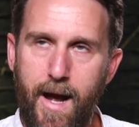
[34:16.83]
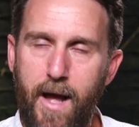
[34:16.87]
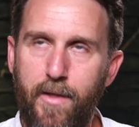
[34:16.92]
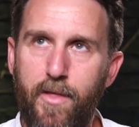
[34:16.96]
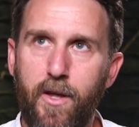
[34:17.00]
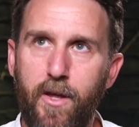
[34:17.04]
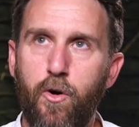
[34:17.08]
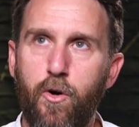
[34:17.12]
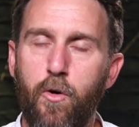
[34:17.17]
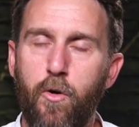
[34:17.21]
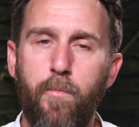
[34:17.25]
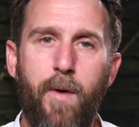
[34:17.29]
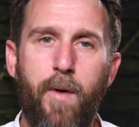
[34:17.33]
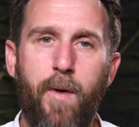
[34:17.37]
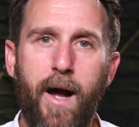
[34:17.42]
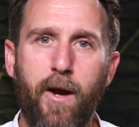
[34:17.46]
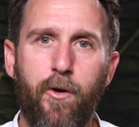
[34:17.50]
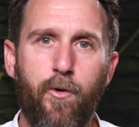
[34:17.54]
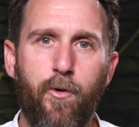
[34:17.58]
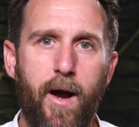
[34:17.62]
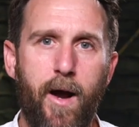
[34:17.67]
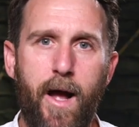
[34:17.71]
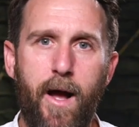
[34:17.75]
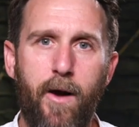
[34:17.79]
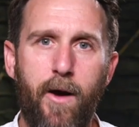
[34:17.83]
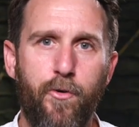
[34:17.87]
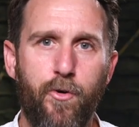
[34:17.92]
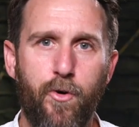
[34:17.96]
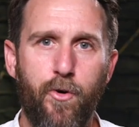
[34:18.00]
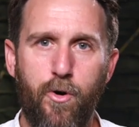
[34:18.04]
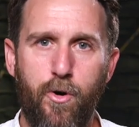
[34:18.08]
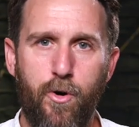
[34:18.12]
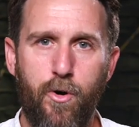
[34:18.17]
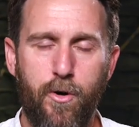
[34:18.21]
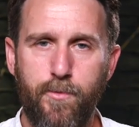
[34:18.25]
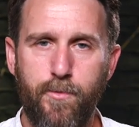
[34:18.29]
ethical background
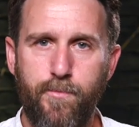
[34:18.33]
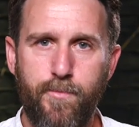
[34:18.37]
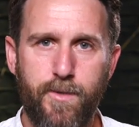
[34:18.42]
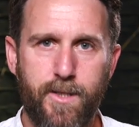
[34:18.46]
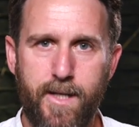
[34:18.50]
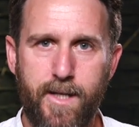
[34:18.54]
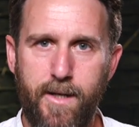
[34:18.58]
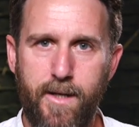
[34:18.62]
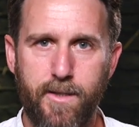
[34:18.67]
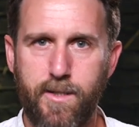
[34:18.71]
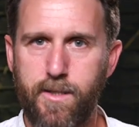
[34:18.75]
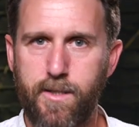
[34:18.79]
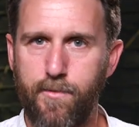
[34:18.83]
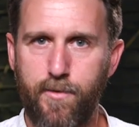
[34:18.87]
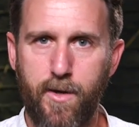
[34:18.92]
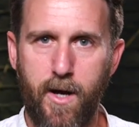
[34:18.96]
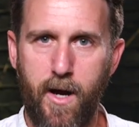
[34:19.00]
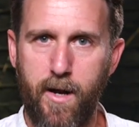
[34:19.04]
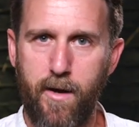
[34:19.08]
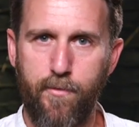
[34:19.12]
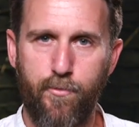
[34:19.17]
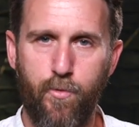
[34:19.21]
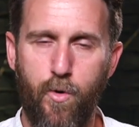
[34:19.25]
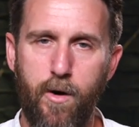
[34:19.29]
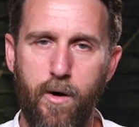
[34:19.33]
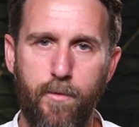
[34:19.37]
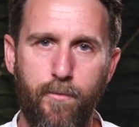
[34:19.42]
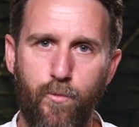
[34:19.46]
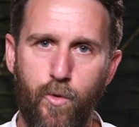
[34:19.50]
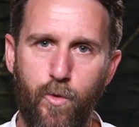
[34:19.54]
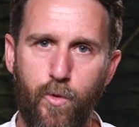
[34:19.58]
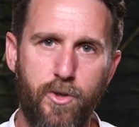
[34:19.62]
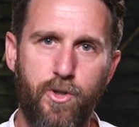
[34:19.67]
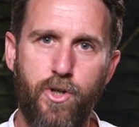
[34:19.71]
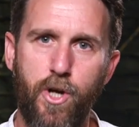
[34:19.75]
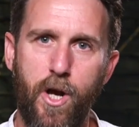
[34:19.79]
or sense of kind of what,
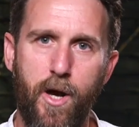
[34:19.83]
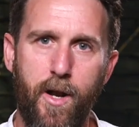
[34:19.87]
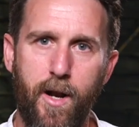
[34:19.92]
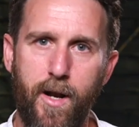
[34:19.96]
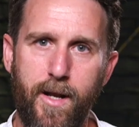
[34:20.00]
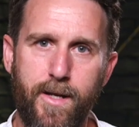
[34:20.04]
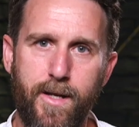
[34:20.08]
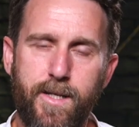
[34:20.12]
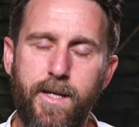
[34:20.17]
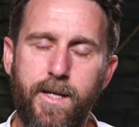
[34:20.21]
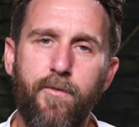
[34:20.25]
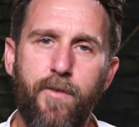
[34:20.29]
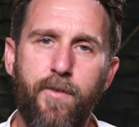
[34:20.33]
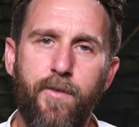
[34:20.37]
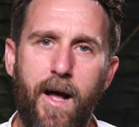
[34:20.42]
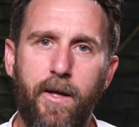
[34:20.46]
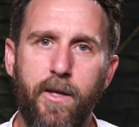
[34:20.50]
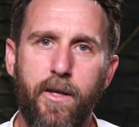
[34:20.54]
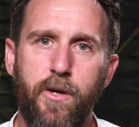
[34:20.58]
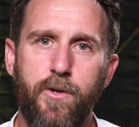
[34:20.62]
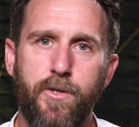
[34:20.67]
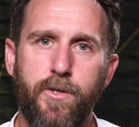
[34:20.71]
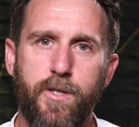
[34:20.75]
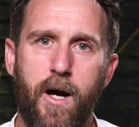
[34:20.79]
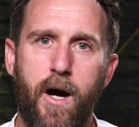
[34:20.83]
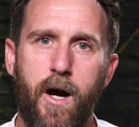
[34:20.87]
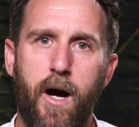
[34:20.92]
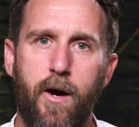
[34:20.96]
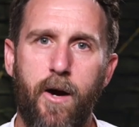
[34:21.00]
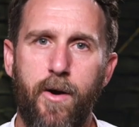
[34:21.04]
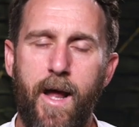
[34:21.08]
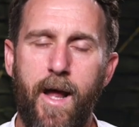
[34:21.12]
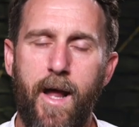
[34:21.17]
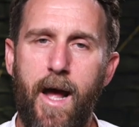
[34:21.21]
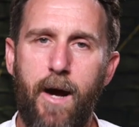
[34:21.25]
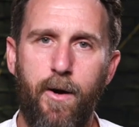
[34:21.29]
what journalistic values
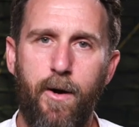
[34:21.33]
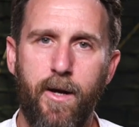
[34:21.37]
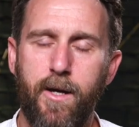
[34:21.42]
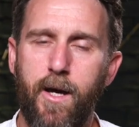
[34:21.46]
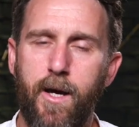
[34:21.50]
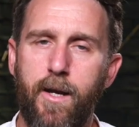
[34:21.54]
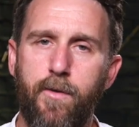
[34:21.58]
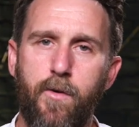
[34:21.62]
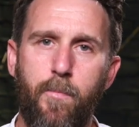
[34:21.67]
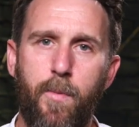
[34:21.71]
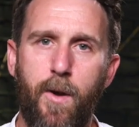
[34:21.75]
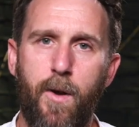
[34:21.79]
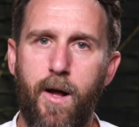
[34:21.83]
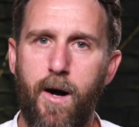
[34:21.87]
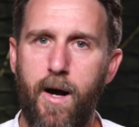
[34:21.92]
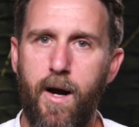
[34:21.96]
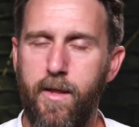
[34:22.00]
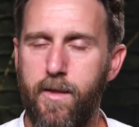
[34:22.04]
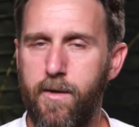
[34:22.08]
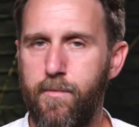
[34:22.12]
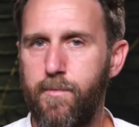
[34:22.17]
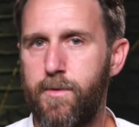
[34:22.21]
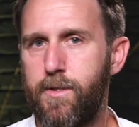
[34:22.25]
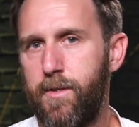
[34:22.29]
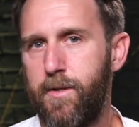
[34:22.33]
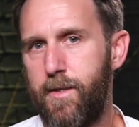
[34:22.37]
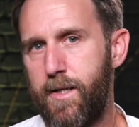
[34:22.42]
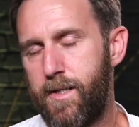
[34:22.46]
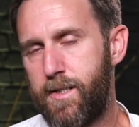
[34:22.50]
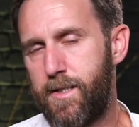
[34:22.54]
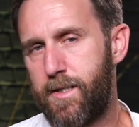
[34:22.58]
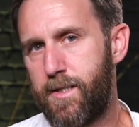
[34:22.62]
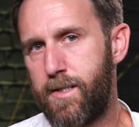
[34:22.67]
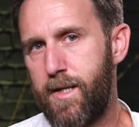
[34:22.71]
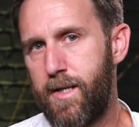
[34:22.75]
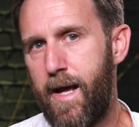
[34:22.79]
are and how I kind of apply them to
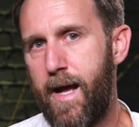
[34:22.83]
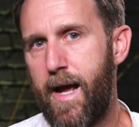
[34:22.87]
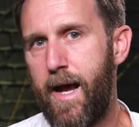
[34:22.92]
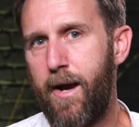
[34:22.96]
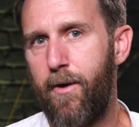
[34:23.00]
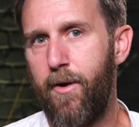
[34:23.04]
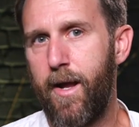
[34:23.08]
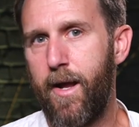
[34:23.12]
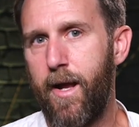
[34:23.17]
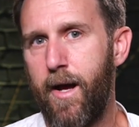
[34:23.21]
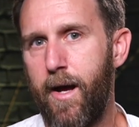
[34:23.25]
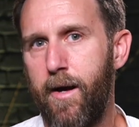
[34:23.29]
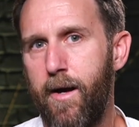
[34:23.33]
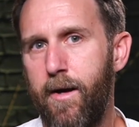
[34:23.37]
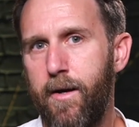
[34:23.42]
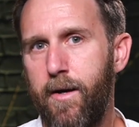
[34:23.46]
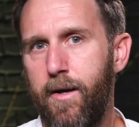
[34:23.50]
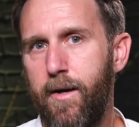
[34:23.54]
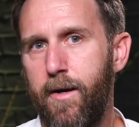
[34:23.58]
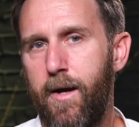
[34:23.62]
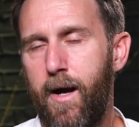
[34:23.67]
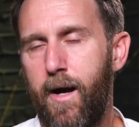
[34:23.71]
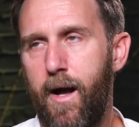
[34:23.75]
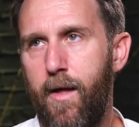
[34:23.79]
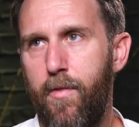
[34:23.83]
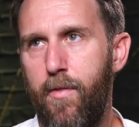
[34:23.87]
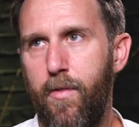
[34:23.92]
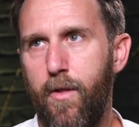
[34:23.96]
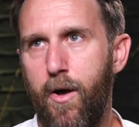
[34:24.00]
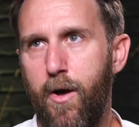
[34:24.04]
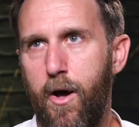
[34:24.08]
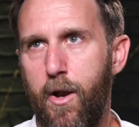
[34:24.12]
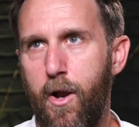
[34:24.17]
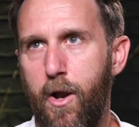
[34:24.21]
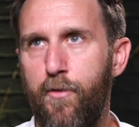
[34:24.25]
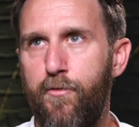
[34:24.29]
this area
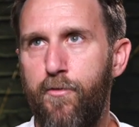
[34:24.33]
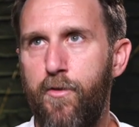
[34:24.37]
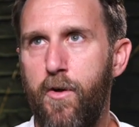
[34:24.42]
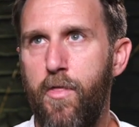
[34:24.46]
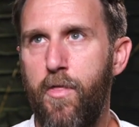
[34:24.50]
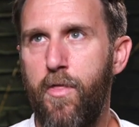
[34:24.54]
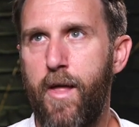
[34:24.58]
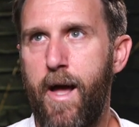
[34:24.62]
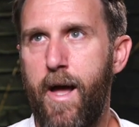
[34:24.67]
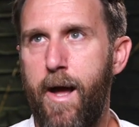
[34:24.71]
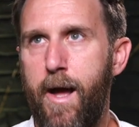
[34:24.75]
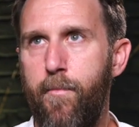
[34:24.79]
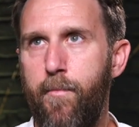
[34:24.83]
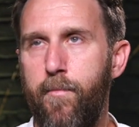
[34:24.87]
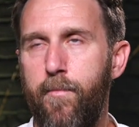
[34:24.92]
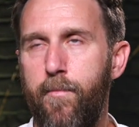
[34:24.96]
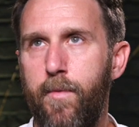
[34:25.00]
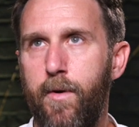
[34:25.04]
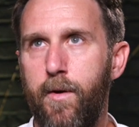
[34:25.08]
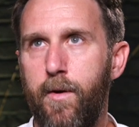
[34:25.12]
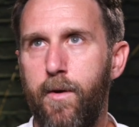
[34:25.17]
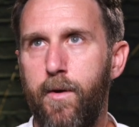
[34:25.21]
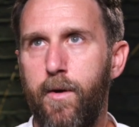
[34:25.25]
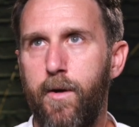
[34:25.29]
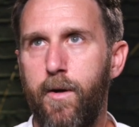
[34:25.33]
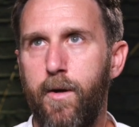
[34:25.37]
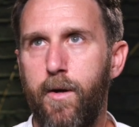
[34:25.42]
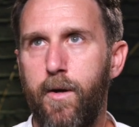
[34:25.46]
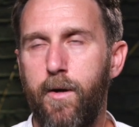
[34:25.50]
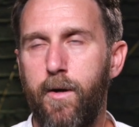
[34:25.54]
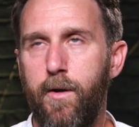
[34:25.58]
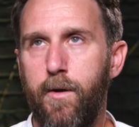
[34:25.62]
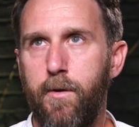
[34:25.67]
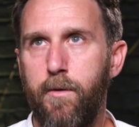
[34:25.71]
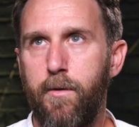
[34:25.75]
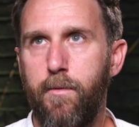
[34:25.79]
and, and often them
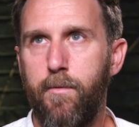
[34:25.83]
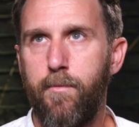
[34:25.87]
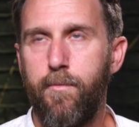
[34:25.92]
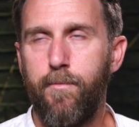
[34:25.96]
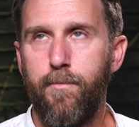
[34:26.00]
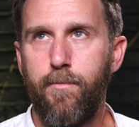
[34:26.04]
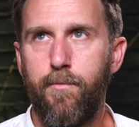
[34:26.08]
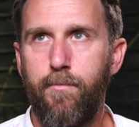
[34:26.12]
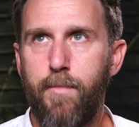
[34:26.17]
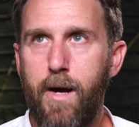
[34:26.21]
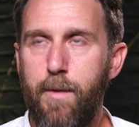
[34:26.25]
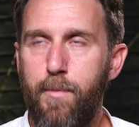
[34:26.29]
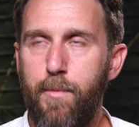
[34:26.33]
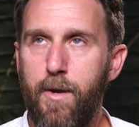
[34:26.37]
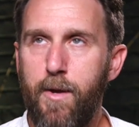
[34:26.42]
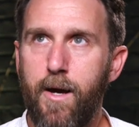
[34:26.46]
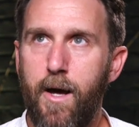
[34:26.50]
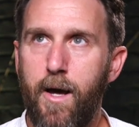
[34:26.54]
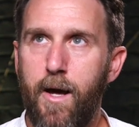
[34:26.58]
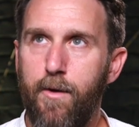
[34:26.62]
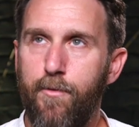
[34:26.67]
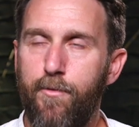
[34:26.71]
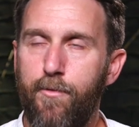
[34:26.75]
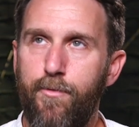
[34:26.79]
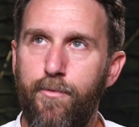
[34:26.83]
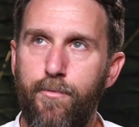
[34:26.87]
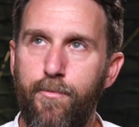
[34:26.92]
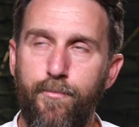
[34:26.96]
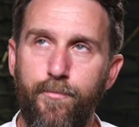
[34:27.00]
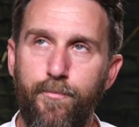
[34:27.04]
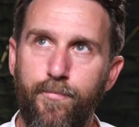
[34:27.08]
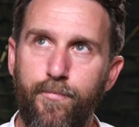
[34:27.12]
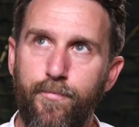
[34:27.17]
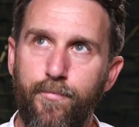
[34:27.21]
maybe kind of